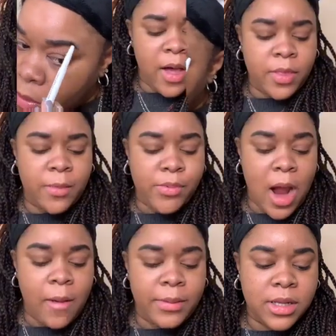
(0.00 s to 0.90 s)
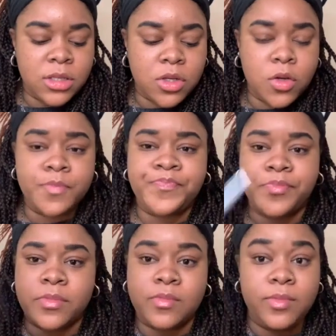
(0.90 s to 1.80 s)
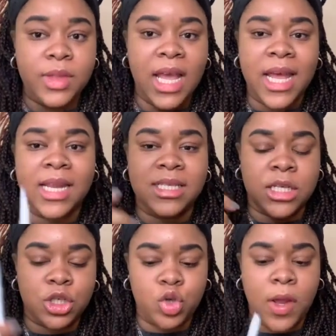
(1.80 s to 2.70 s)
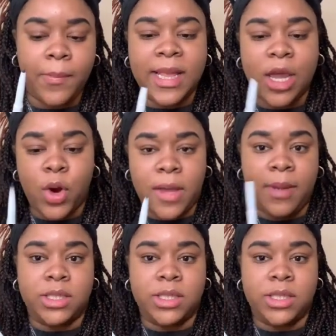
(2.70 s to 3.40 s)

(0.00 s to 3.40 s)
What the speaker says: The brow pencil, it is extremely creamy,